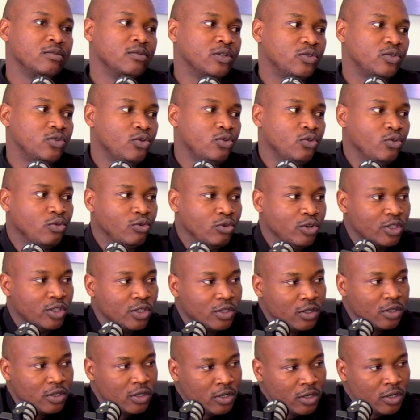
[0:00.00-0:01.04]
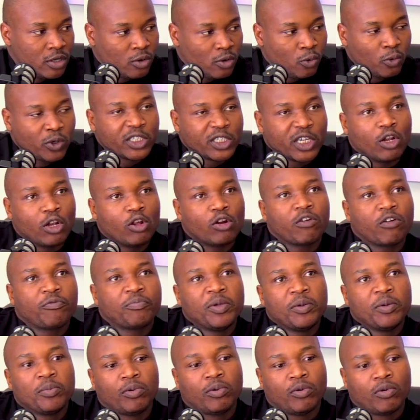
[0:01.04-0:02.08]
was huge yeah which a lot of
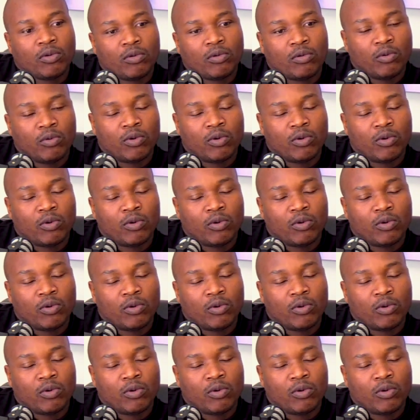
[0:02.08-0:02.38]
people